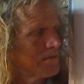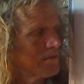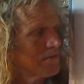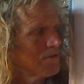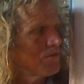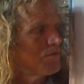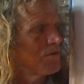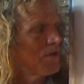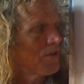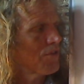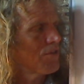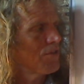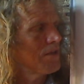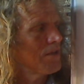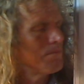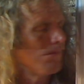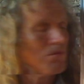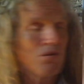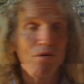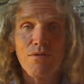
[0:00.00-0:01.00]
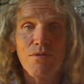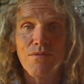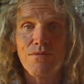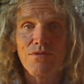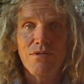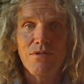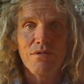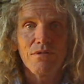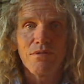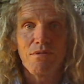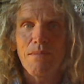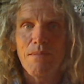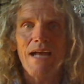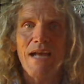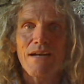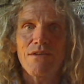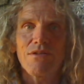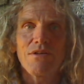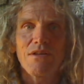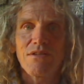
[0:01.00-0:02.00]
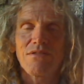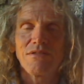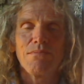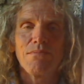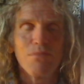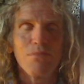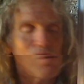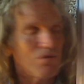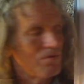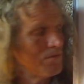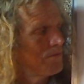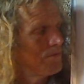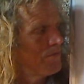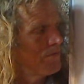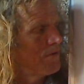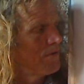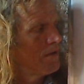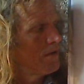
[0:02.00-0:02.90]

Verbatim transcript: So nothing moves, matter doesn't move